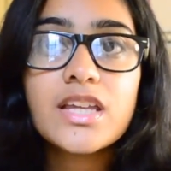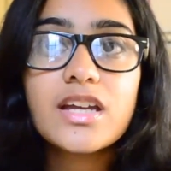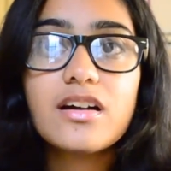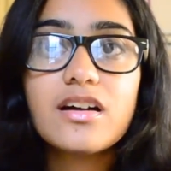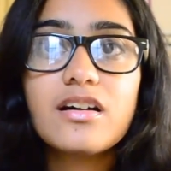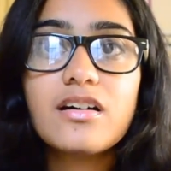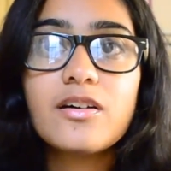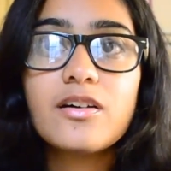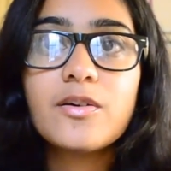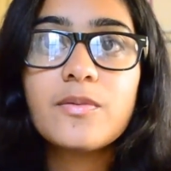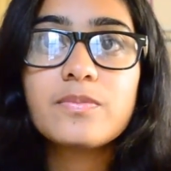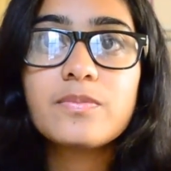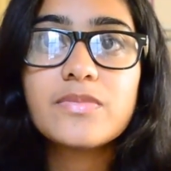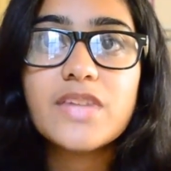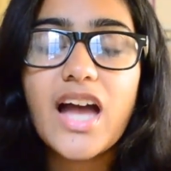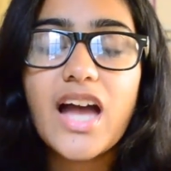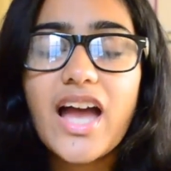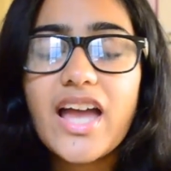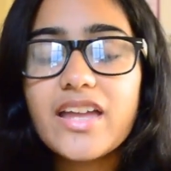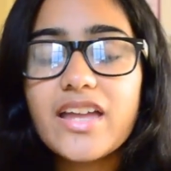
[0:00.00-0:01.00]

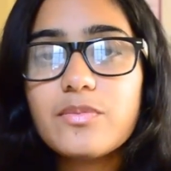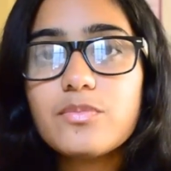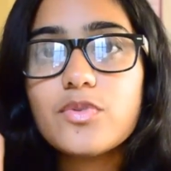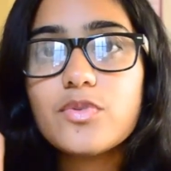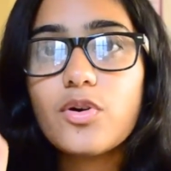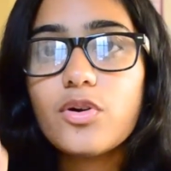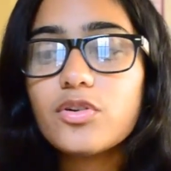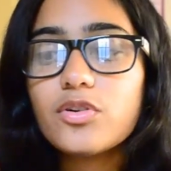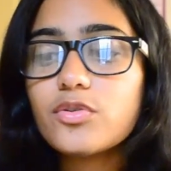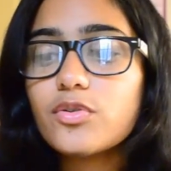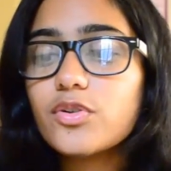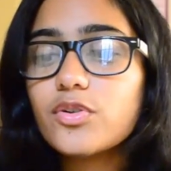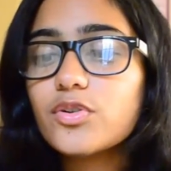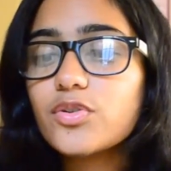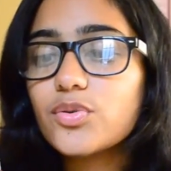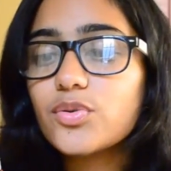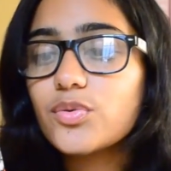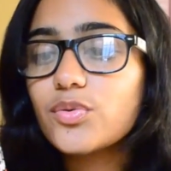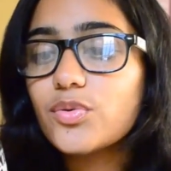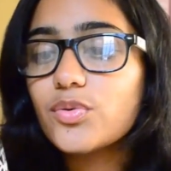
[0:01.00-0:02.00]
I am not going
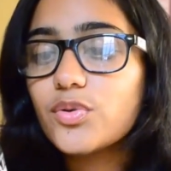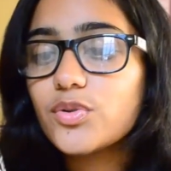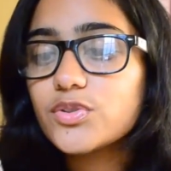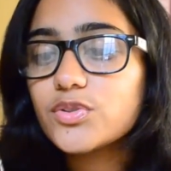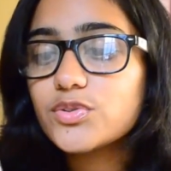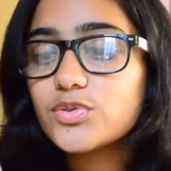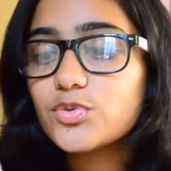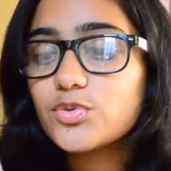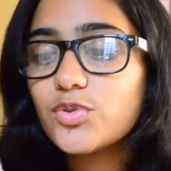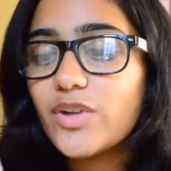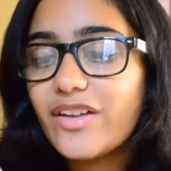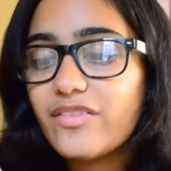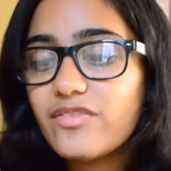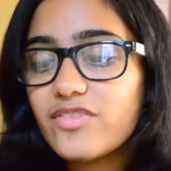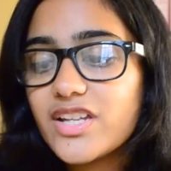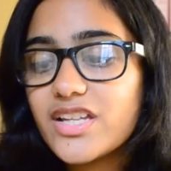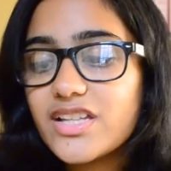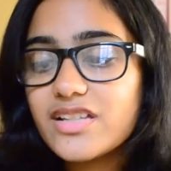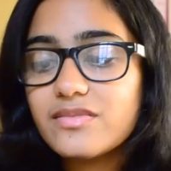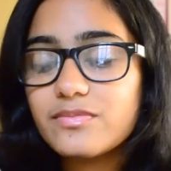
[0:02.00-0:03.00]
to go through
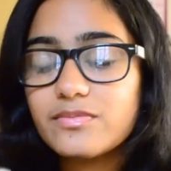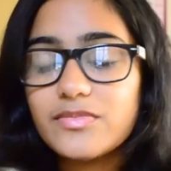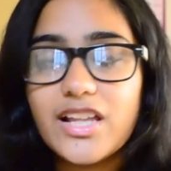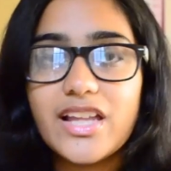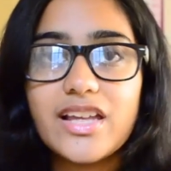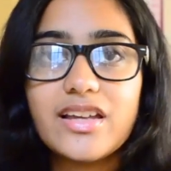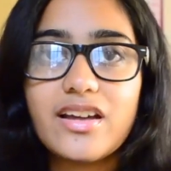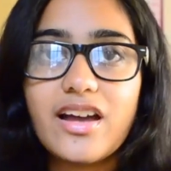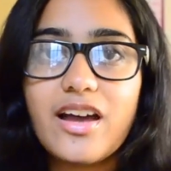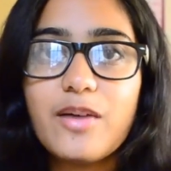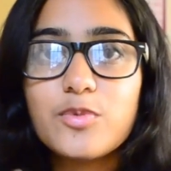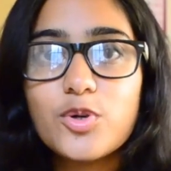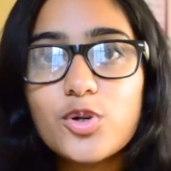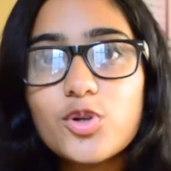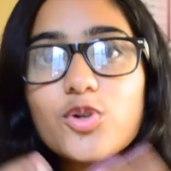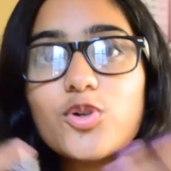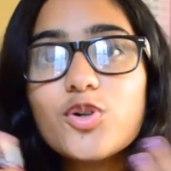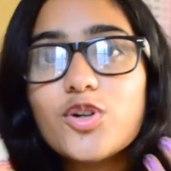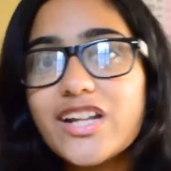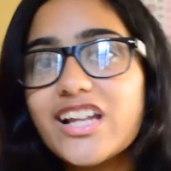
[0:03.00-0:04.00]
every, like, I'm not
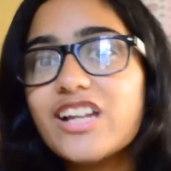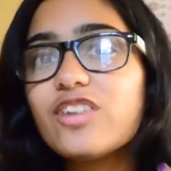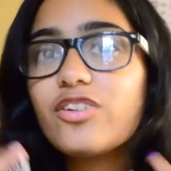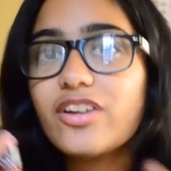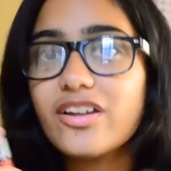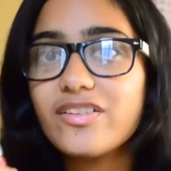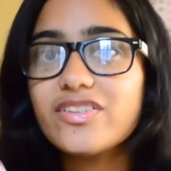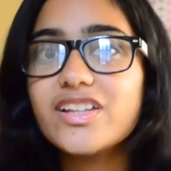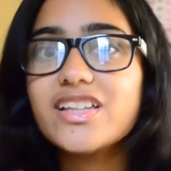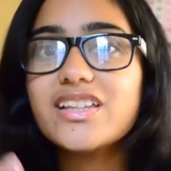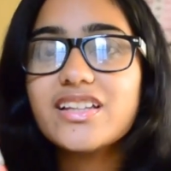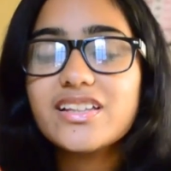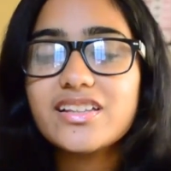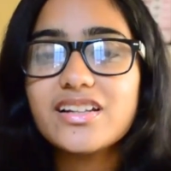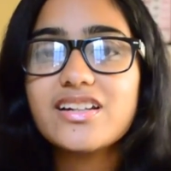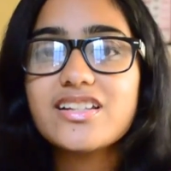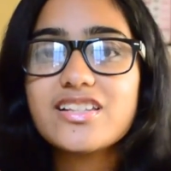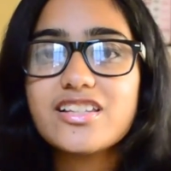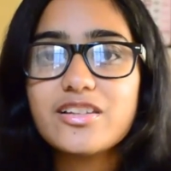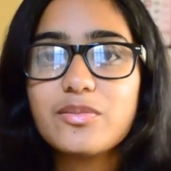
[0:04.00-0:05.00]
going to tell you everything
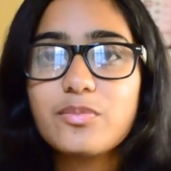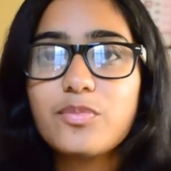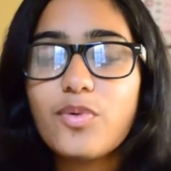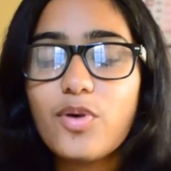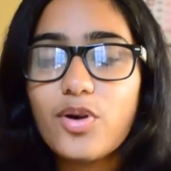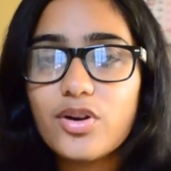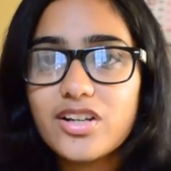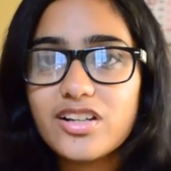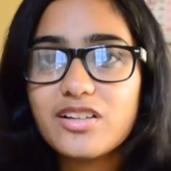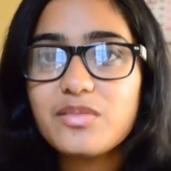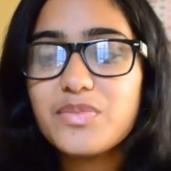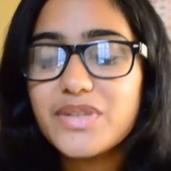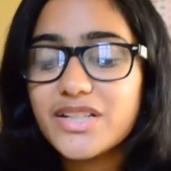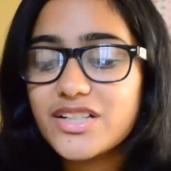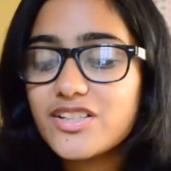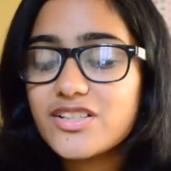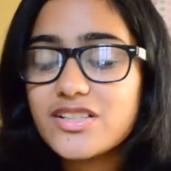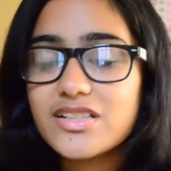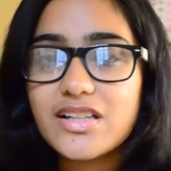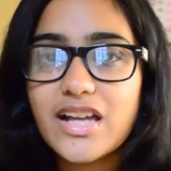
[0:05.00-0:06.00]
that is in the bottle,
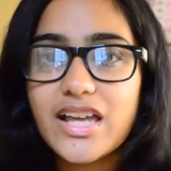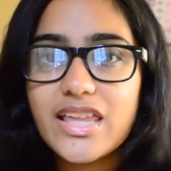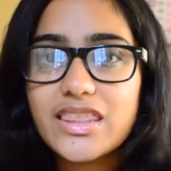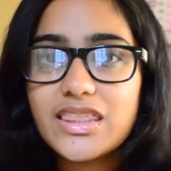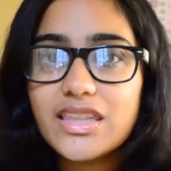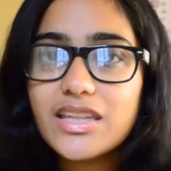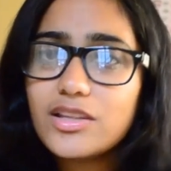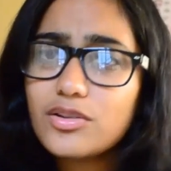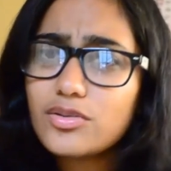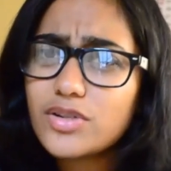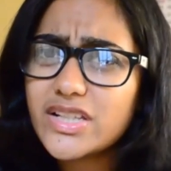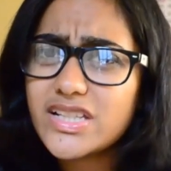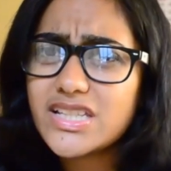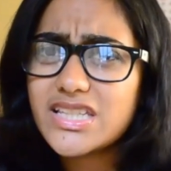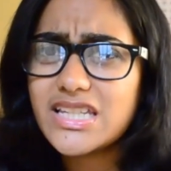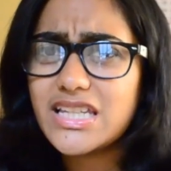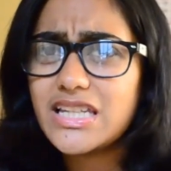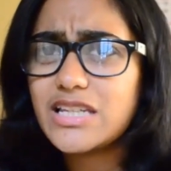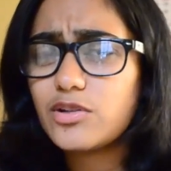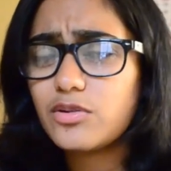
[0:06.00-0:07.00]
because I think you can
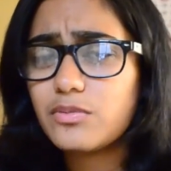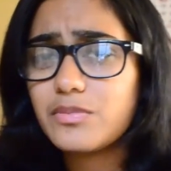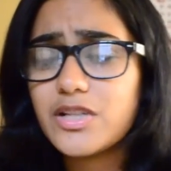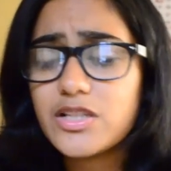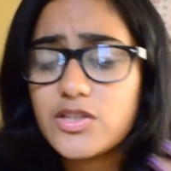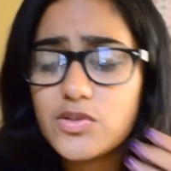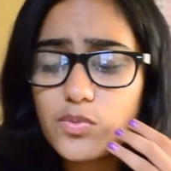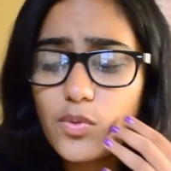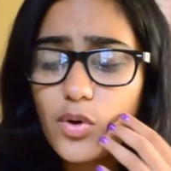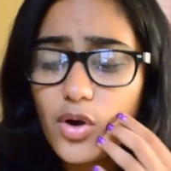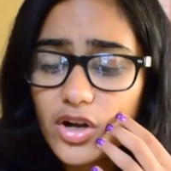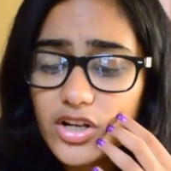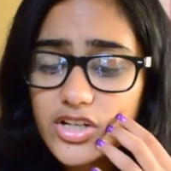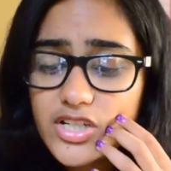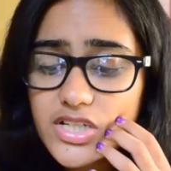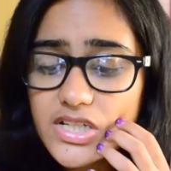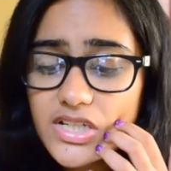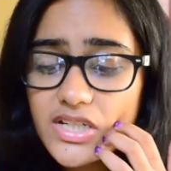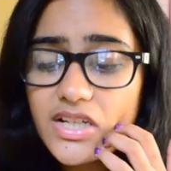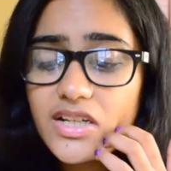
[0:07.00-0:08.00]
see it on my
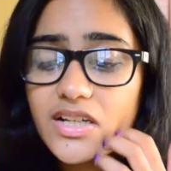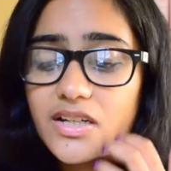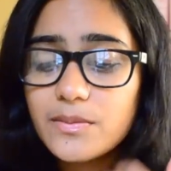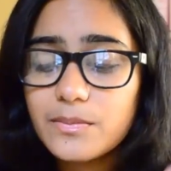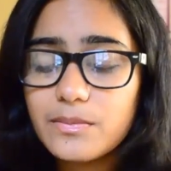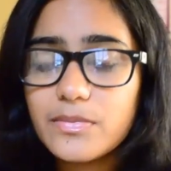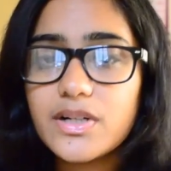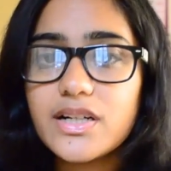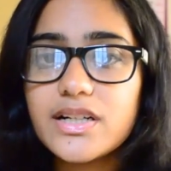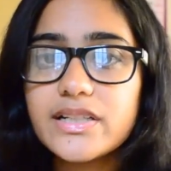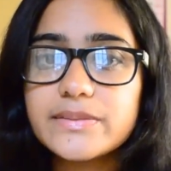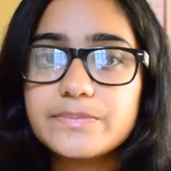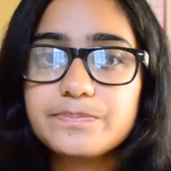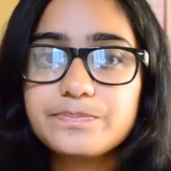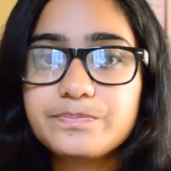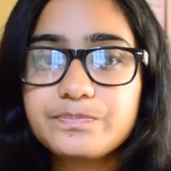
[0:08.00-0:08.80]
swatch, but